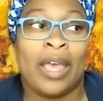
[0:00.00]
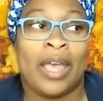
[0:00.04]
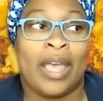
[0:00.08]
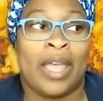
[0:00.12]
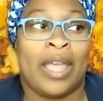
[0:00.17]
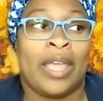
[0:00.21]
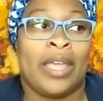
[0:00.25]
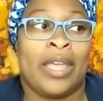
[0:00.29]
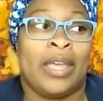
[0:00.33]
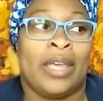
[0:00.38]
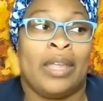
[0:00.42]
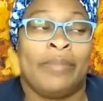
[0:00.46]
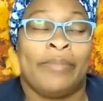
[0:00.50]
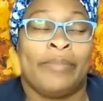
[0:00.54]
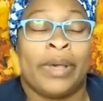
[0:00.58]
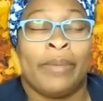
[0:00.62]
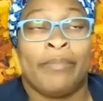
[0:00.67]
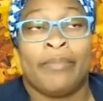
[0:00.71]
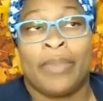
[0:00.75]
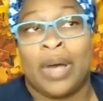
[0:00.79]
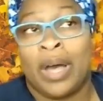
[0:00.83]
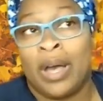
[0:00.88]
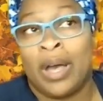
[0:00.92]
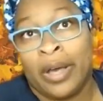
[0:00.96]
And my
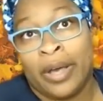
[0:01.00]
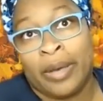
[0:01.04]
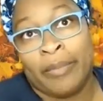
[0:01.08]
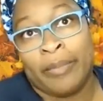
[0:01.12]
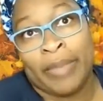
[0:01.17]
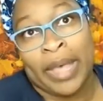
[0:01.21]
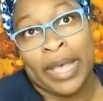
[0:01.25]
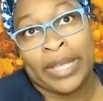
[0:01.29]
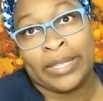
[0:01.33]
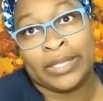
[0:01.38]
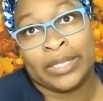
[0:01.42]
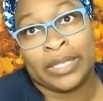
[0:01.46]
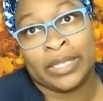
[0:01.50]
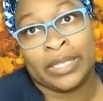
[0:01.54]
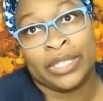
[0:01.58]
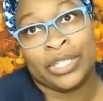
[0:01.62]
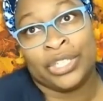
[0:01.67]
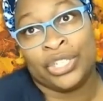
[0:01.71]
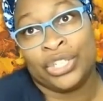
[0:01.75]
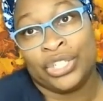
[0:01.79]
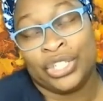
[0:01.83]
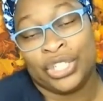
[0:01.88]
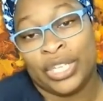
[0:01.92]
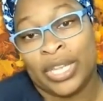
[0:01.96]
mom has
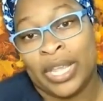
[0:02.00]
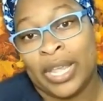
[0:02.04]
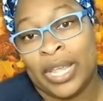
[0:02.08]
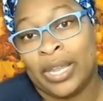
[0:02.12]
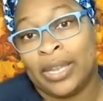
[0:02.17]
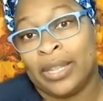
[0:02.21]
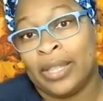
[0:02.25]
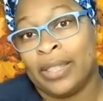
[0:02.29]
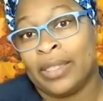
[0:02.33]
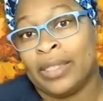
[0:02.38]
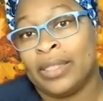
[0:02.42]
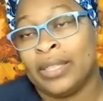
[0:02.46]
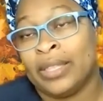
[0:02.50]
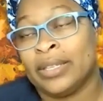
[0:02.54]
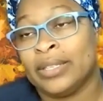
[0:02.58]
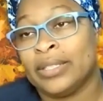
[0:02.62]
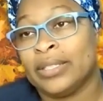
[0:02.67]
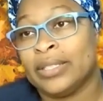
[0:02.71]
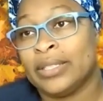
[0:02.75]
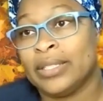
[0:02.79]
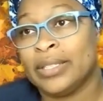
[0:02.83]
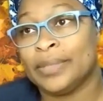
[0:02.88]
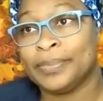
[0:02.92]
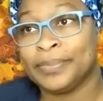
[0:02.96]
initiated
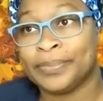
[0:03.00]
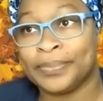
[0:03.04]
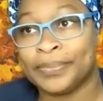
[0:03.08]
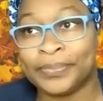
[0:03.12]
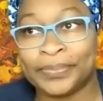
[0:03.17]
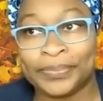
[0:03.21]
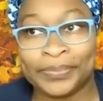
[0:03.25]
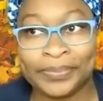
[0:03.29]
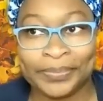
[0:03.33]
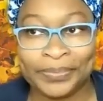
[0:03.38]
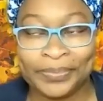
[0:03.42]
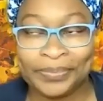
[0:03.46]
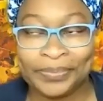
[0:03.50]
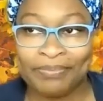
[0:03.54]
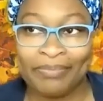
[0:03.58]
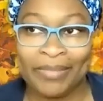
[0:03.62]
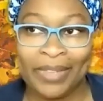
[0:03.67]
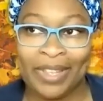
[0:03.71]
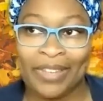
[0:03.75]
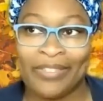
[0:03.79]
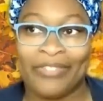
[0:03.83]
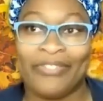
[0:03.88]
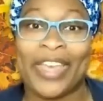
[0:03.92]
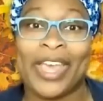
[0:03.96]
this
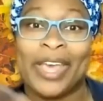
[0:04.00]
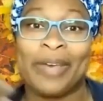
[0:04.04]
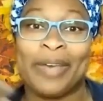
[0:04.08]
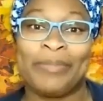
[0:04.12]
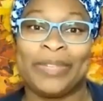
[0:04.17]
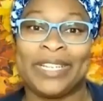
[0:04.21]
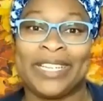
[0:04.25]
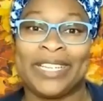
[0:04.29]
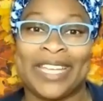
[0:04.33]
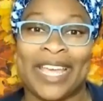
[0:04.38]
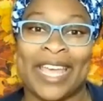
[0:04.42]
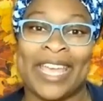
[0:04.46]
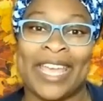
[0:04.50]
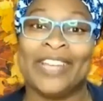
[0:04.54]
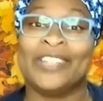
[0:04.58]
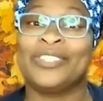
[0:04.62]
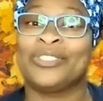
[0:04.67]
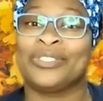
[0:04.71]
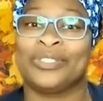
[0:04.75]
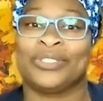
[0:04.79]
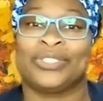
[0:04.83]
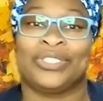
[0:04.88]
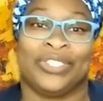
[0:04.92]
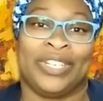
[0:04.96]
family
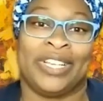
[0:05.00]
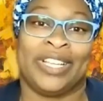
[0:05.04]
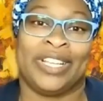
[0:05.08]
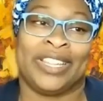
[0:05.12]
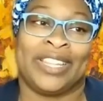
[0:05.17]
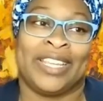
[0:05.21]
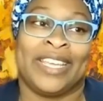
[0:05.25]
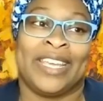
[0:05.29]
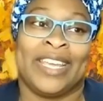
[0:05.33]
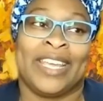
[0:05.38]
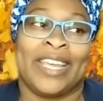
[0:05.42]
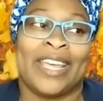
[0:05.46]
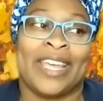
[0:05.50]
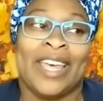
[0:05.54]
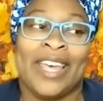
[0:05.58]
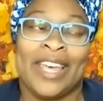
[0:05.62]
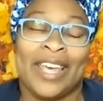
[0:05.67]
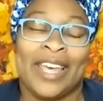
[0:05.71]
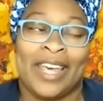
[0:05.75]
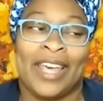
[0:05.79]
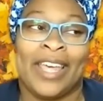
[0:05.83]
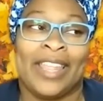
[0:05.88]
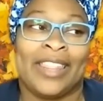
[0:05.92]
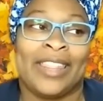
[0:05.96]
angel tree thing
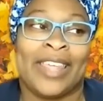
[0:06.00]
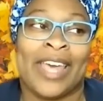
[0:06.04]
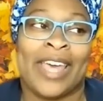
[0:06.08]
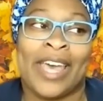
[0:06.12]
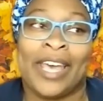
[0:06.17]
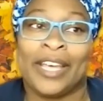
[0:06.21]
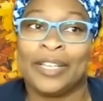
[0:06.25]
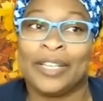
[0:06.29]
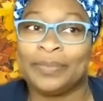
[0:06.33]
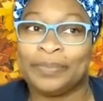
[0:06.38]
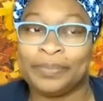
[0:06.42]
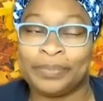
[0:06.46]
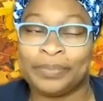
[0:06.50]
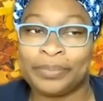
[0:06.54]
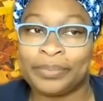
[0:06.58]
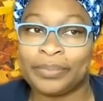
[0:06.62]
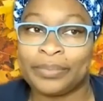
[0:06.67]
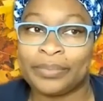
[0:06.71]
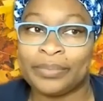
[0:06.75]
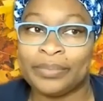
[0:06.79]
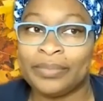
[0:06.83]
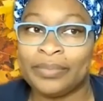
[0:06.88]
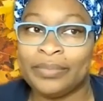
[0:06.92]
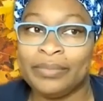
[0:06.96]
that
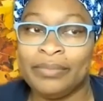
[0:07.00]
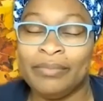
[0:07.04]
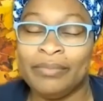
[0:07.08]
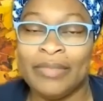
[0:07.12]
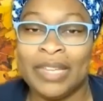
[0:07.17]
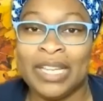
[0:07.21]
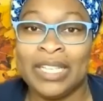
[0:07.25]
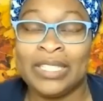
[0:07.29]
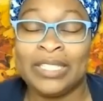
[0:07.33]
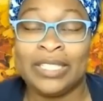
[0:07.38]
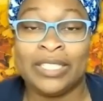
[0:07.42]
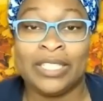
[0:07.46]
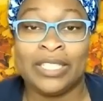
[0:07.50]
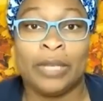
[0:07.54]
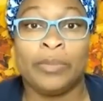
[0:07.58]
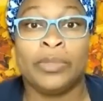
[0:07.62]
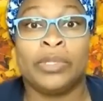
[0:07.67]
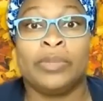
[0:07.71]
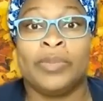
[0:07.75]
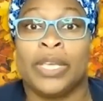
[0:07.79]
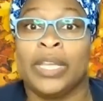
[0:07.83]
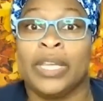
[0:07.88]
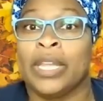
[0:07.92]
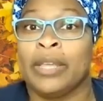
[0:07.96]
it just seems
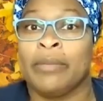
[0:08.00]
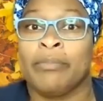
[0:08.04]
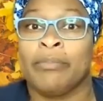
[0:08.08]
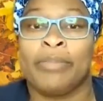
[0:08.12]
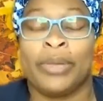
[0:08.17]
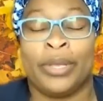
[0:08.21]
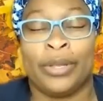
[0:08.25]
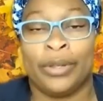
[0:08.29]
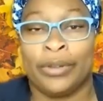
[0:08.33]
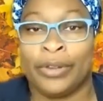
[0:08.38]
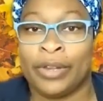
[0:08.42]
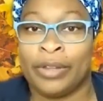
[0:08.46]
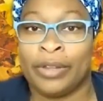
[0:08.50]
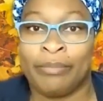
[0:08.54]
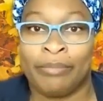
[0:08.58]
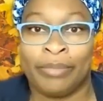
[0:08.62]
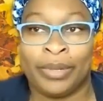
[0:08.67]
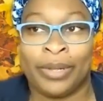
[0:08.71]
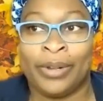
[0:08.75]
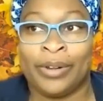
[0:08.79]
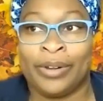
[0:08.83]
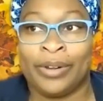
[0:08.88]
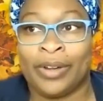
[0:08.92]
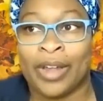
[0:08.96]
to be getting bigger and
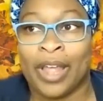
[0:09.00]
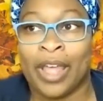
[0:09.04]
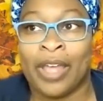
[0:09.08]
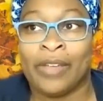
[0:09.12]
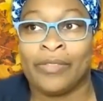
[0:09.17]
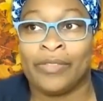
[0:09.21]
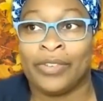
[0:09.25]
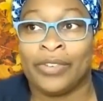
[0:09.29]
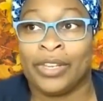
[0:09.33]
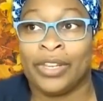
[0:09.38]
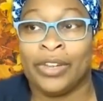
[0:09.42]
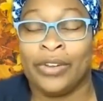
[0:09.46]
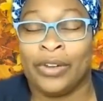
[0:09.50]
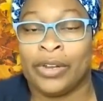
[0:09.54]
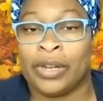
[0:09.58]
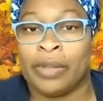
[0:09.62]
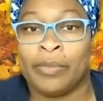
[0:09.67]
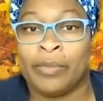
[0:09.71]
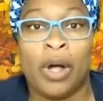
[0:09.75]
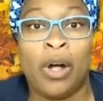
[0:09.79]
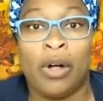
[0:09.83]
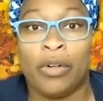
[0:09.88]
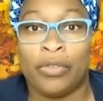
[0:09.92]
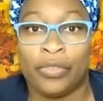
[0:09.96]
bigger every year and i'm
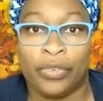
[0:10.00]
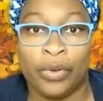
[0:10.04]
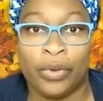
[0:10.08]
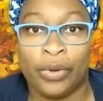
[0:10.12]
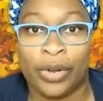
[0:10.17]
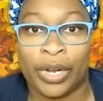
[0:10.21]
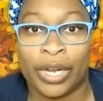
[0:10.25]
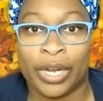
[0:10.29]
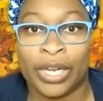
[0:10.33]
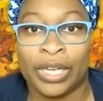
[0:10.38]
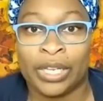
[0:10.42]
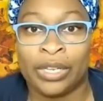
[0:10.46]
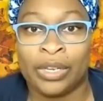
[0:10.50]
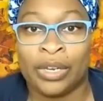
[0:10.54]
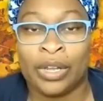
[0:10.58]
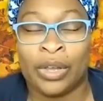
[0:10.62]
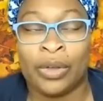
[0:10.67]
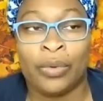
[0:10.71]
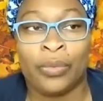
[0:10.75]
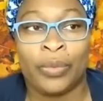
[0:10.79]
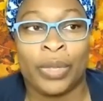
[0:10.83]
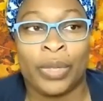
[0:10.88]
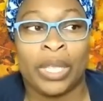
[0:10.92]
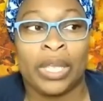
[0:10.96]
all for it you
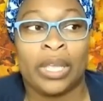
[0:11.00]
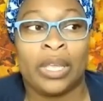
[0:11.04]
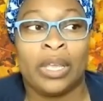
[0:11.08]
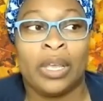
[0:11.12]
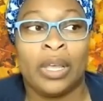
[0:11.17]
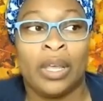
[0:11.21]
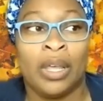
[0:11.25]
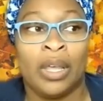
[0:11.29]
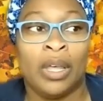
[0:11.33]
know we